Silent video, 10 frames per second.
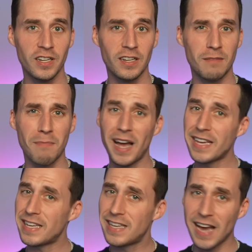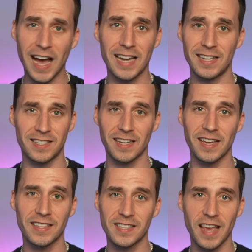And my God, does it
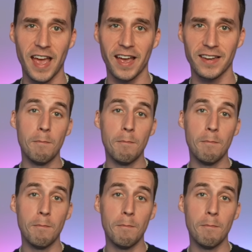get sad.